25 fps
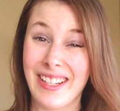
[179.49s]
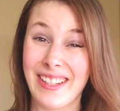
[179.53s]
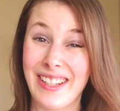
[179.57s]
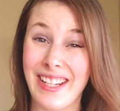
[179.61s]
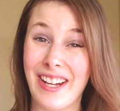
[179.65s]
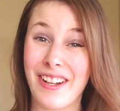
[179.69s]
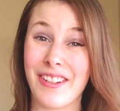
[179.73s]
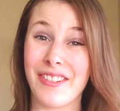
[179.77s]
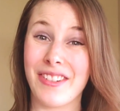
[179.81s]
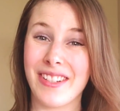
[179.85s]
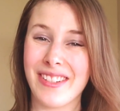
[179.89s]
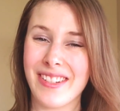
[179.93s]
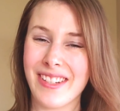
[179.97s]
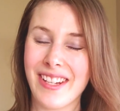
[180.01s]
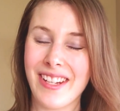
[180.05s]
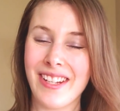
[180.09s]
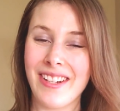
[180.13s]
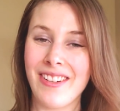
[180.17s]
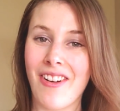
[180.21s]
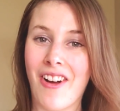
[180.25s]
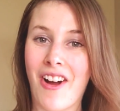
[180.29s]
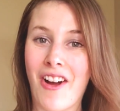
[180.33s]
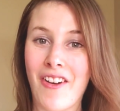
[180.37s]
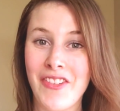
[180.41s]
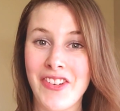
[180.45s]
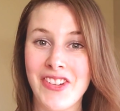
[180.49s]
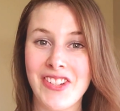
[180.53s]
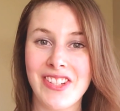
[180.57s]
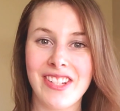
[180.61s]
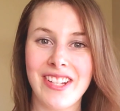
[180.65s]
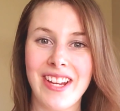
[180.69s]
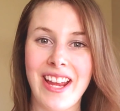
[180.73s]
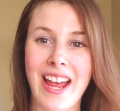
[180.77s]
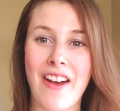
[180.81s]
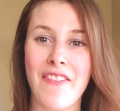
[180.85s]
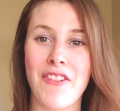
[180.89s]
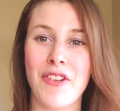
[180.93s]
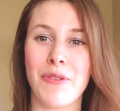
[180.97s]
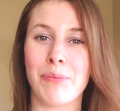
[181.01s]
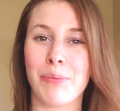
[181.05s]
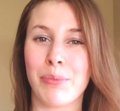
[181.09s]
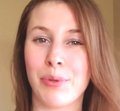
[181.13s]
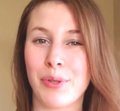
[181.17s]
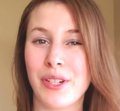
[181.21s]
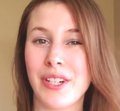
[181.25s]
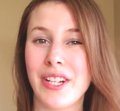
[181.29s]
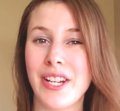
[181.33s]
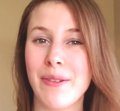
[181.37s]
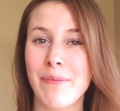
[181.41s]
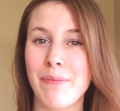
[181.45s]
Now, this can obviously have a
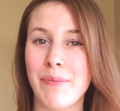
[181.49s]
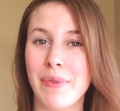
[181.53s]
pretty